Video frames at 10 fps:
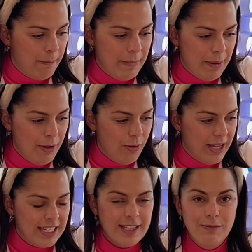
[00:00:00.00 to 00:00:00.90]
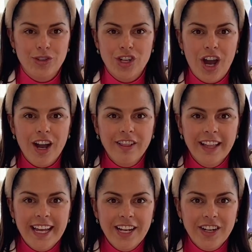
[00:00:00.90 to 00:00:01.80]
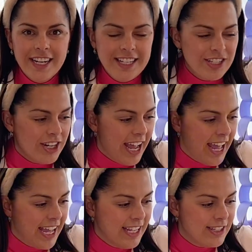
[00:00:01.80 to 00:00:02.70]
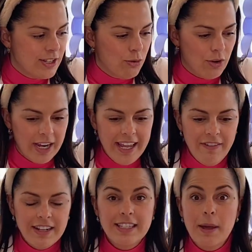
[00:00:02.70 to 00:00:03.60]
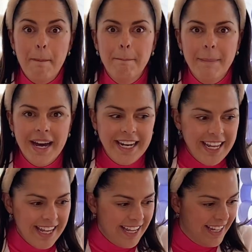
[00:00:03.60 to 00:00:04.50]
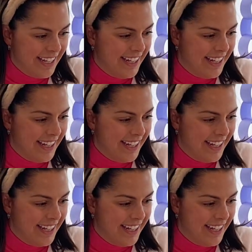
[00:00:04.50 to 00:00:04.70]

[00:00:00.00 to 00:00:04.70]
Maybe you get some chocolate in your Easter eggs or even some money.